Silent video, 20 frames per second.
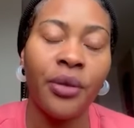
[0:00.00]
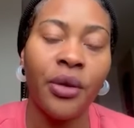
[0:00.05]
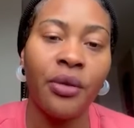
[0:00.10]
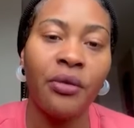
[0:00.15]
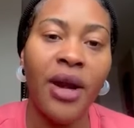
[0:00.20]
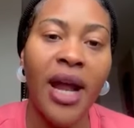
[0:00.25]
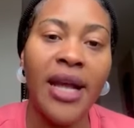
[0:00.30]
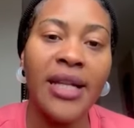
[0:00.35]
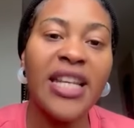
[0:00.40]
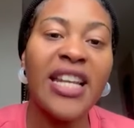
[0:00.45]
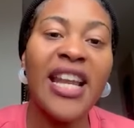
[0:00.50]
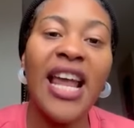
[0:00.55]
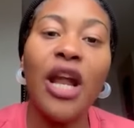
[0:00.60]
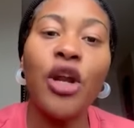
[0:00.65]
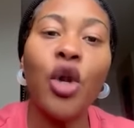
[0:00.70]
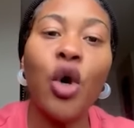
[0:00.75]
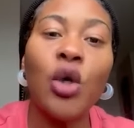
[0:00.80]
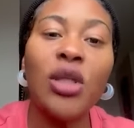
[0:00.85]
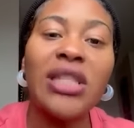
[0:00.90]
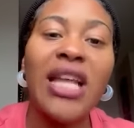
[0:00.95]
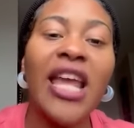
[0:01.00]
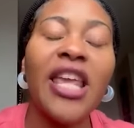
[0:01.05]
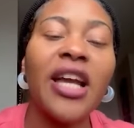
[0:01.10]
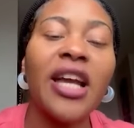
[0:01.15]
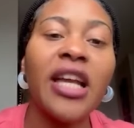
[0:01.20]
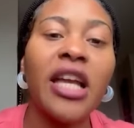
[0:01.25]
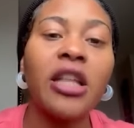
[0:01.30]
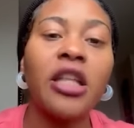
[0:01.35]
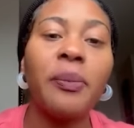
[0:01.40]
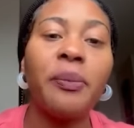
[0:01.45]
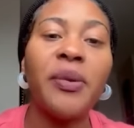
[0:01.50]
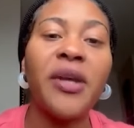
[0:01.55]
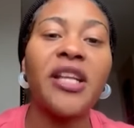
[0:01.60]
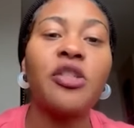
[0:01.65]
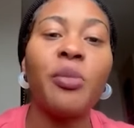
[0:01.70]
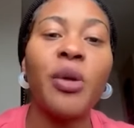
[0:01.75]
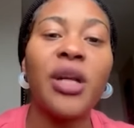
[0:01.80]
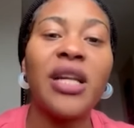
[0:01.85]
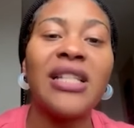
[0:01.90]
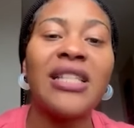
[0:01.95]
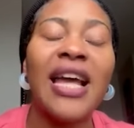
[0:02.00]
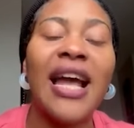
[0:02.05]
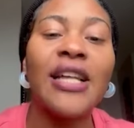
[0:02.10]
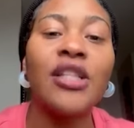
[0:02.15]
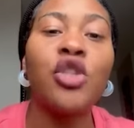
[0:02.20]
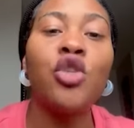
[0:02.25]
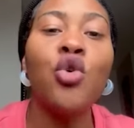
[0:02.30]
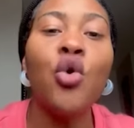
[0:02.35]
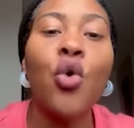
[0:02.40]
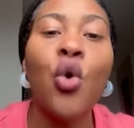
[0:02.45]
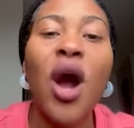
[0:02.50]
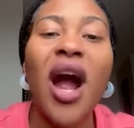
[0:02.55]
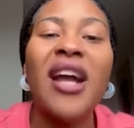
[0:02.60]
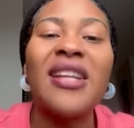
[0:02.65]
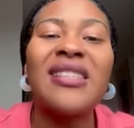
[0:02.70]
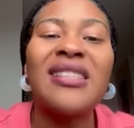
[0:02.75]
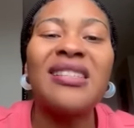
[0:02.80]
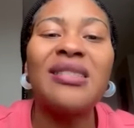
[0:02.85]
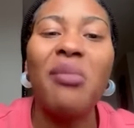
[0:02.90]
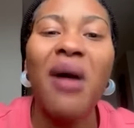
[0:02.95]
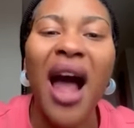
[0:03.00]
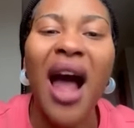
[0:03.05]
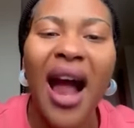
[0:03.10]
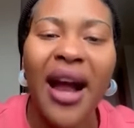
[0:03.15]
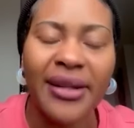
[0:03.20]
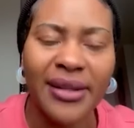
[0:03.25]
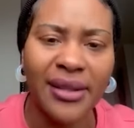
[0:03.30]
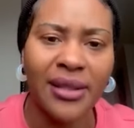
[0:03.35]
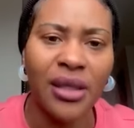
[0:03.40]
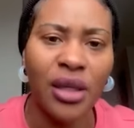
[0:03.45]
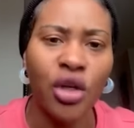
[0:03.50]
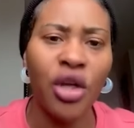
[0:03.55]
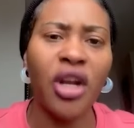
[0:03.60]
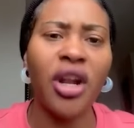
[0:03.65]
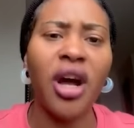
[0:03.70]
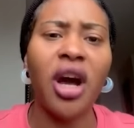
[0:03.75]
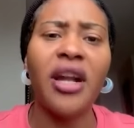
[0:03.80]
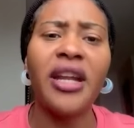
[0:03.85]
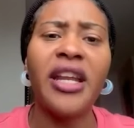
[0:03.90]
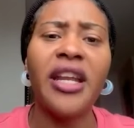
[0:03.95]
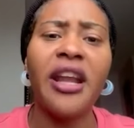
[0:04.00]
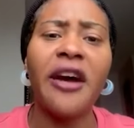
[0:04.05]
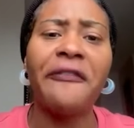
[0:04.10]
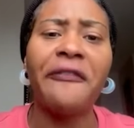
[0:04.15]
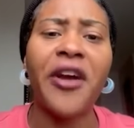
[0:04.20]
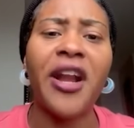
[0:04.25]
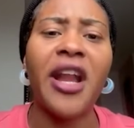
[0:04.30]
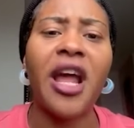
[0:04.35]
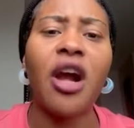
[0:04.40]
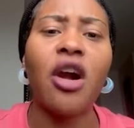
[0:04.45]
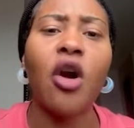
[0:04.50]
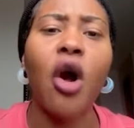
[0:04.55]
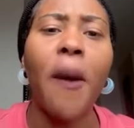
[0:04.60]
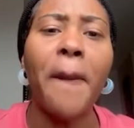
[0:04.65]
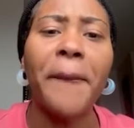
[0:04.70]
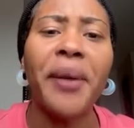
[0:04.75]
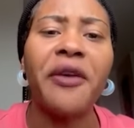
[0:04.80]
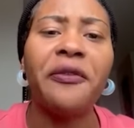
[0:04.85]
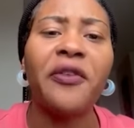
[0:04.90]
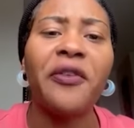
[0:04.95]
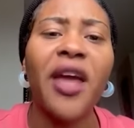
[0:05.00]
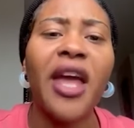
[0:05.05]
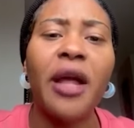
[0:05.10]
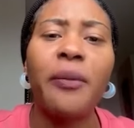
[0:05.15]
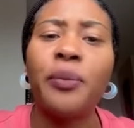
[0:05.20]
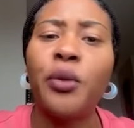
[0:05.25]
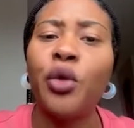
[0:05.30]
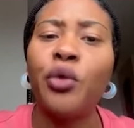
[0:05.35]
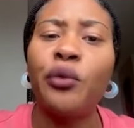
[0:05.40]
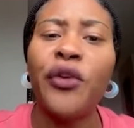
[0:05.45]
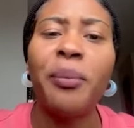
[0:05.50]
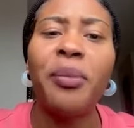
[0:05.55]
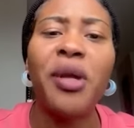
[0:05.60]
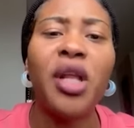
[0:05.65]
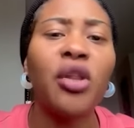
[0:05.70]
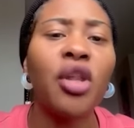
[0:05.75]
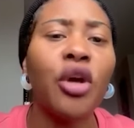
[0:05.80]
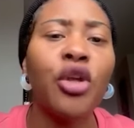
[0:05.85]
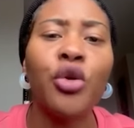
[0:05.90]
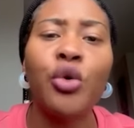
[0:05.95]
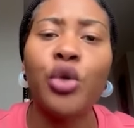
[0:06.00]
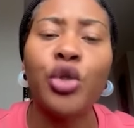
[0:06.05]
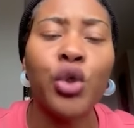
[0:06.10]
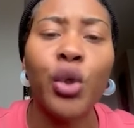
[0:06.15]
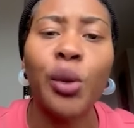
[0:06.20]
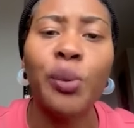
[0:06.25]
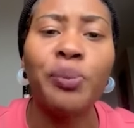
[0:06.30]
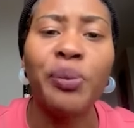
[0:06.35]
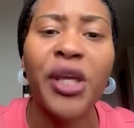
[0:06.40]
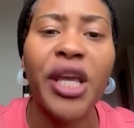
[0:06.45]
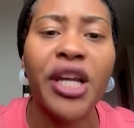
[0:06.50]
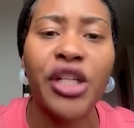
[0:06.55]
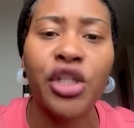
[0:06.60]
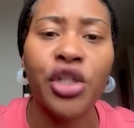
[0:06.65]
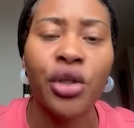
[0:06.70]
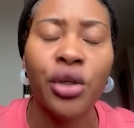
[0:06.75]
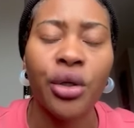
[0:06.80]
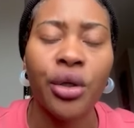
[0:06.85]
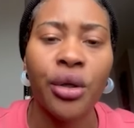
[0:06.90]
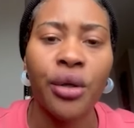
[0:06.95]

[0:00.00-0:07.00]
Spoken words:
Right? In a known time, you get a page monetized. You are smart. You don't need a friend and company to help you to build a YouTube page.